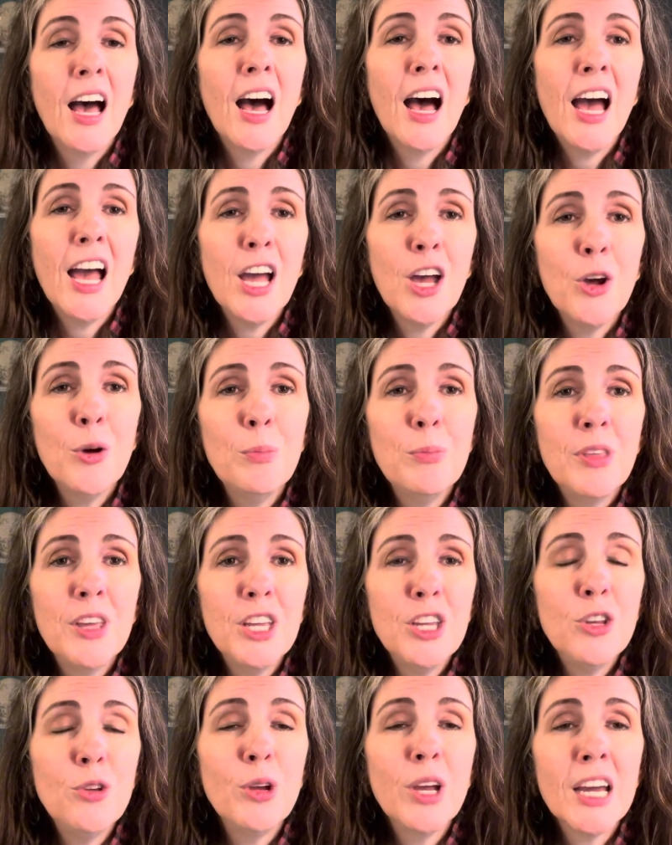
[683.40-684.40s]
I hope
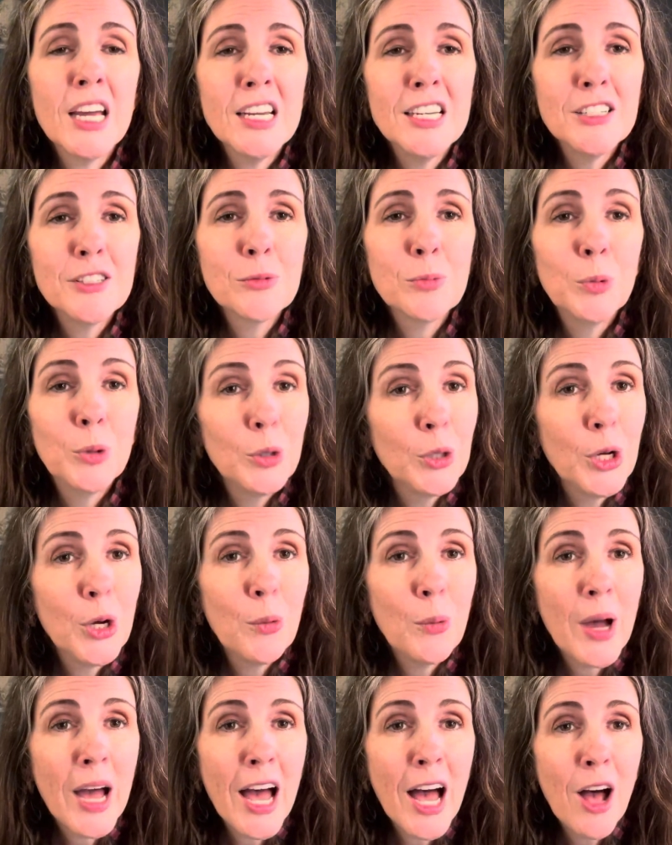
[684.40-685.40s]
that you guys will
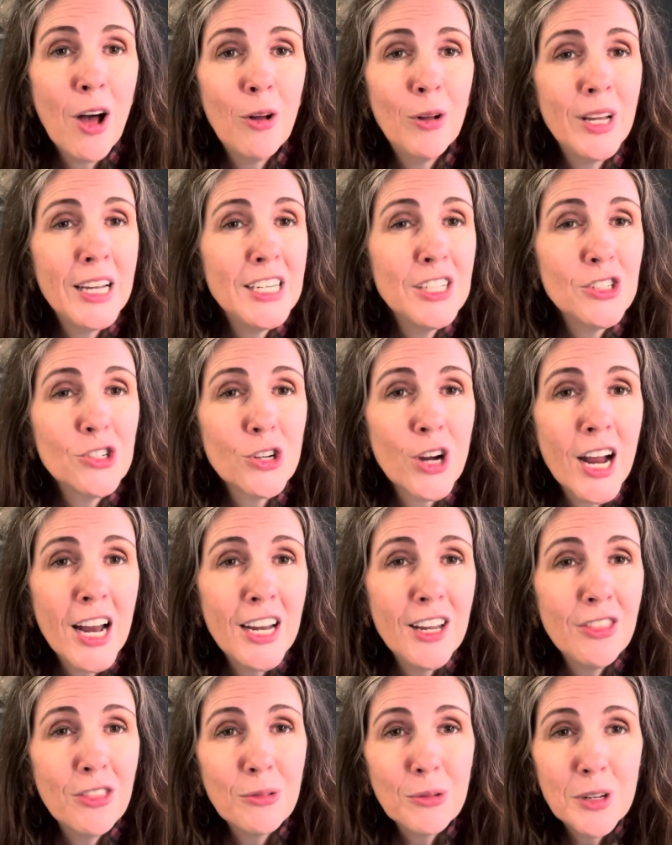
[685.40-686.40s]
go out and try
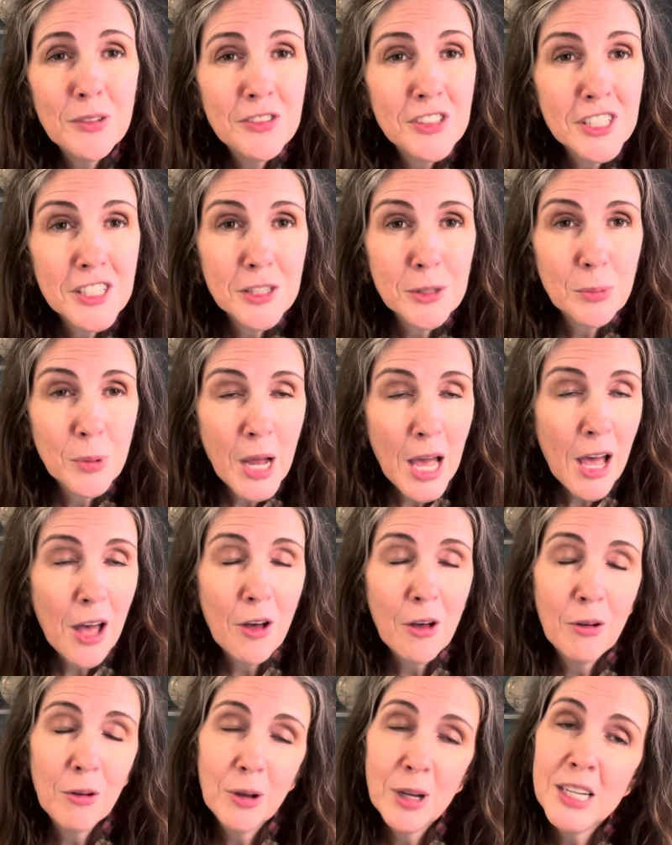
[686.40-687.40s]
to thrift as
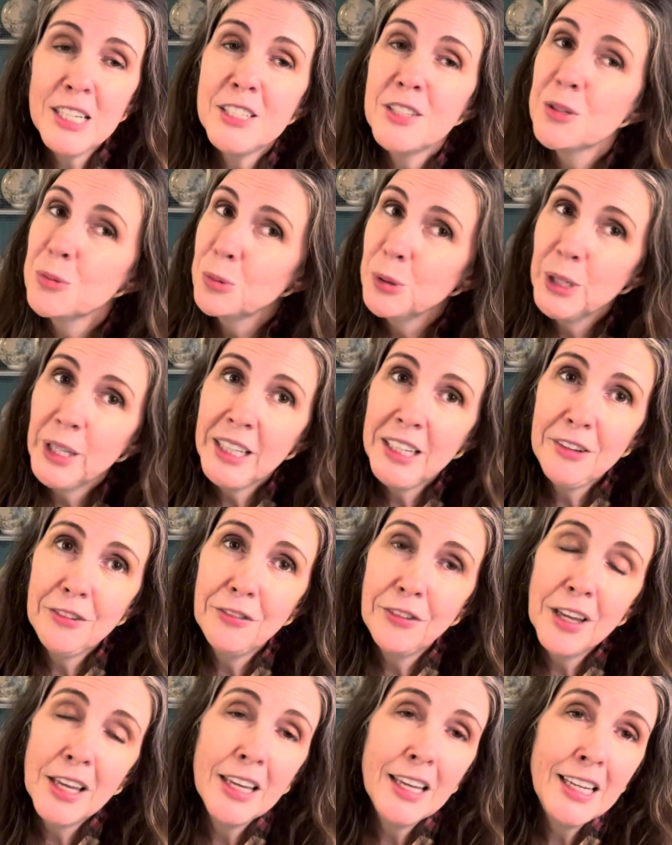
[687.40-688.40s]
well. It's really
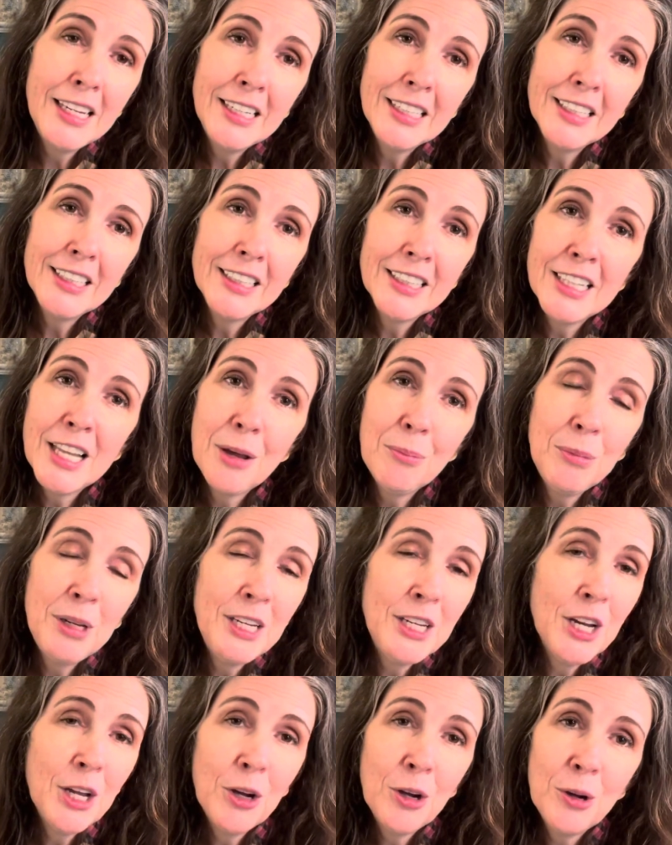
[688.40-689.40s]
fun. Let me
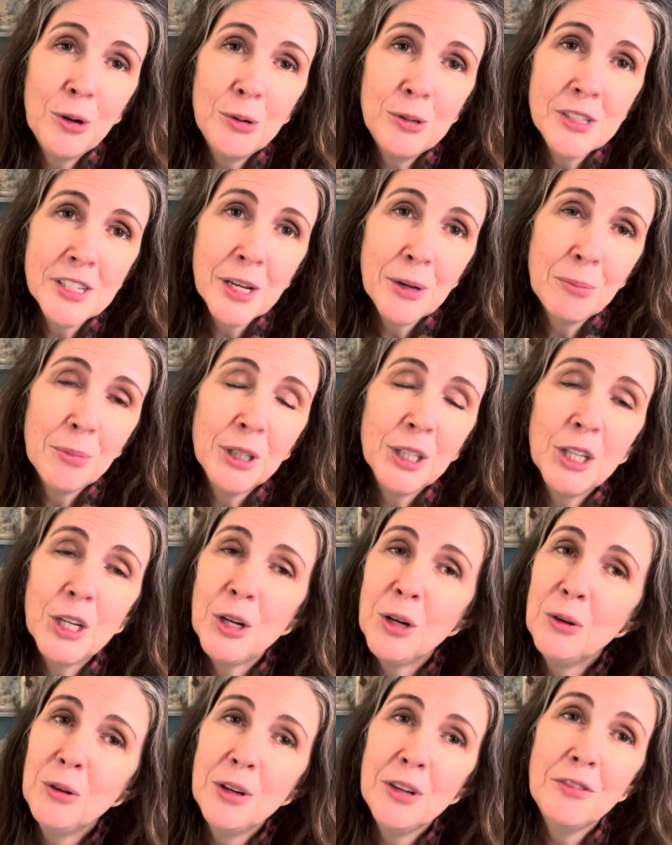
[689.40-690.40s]
know down
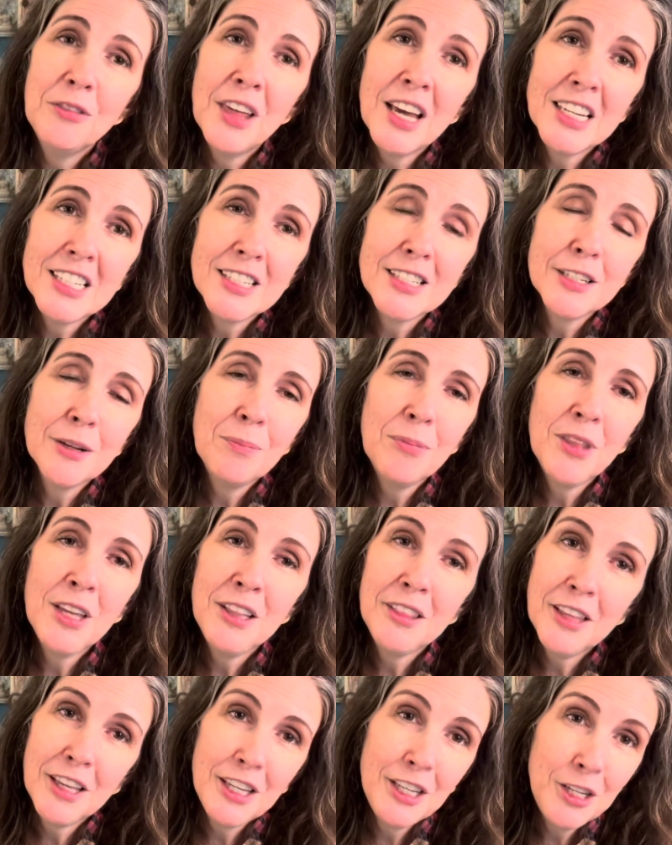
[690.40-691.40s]
below if that's
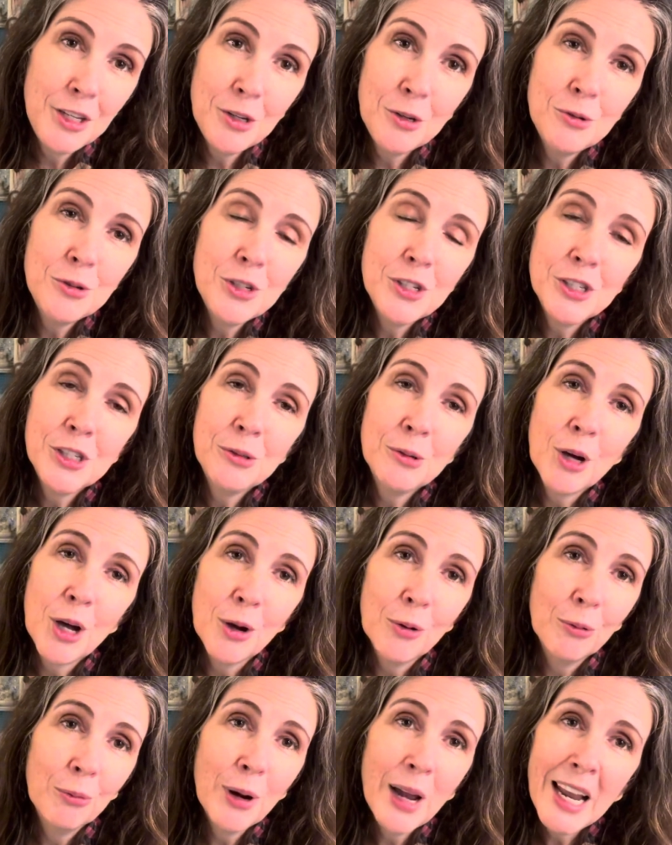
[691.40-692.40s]
something that you do
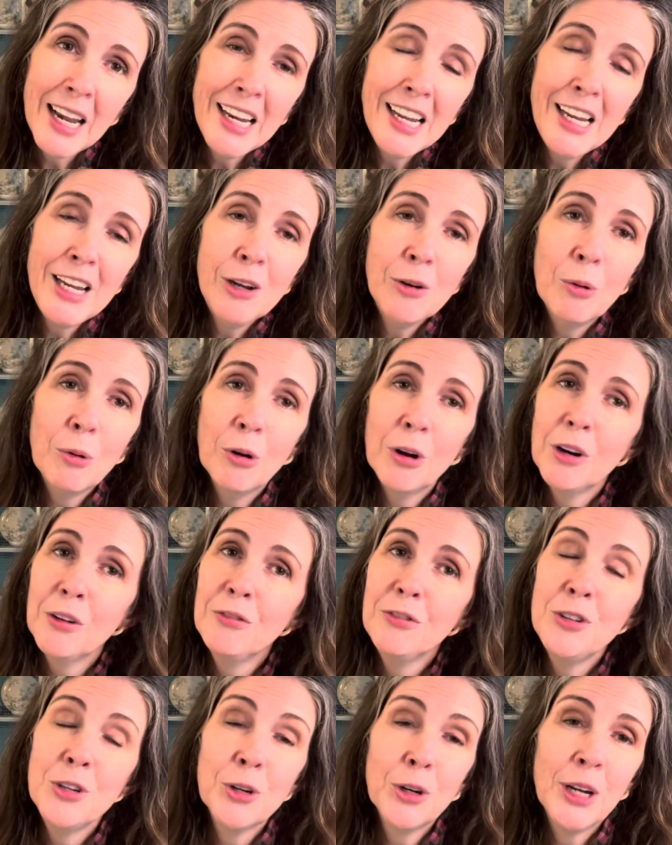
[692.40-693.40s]
already or
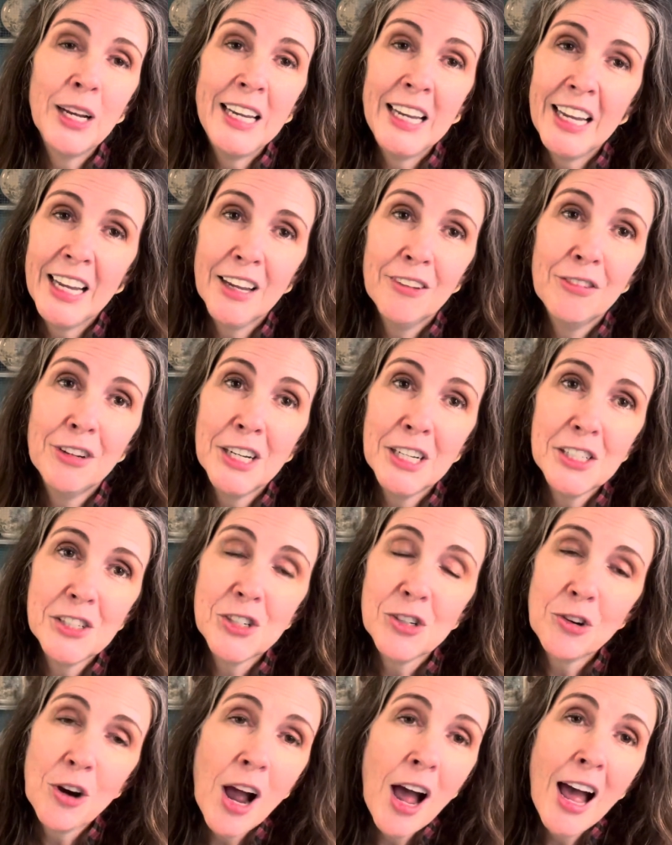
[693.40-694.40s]
if you're gonna give it a
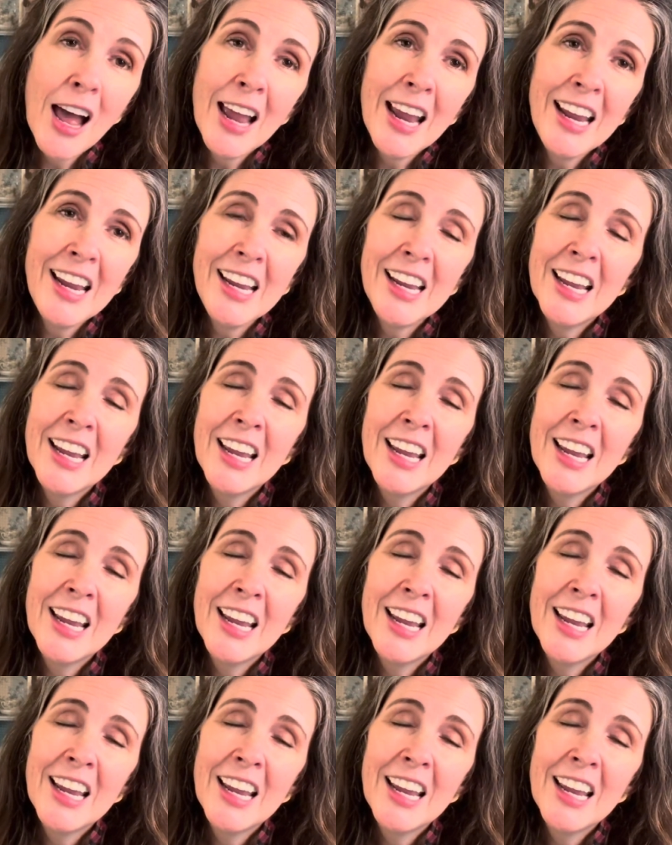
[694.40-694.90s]
try.